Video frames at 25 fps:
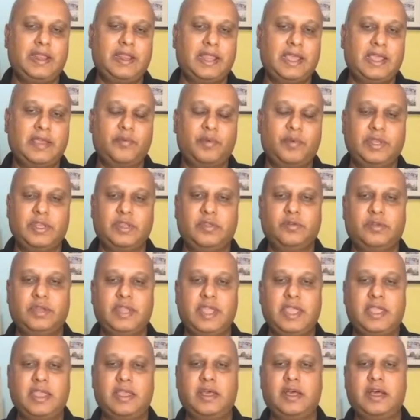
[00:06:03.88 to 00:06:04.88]
like when you
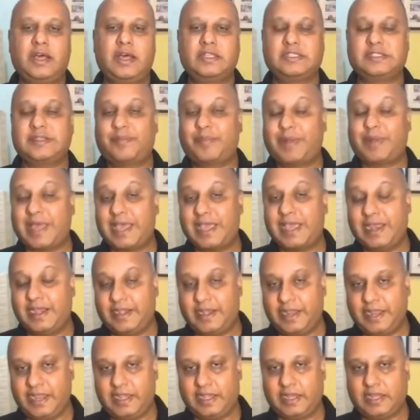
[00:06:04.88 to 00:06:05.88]
take a supplier
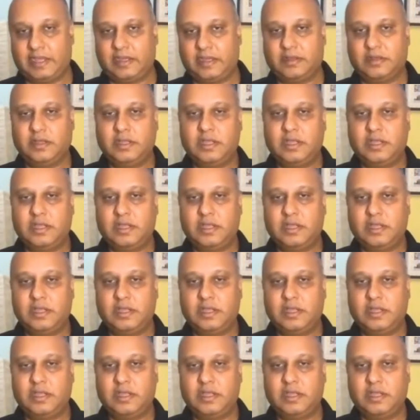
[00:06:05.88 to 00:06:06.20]
data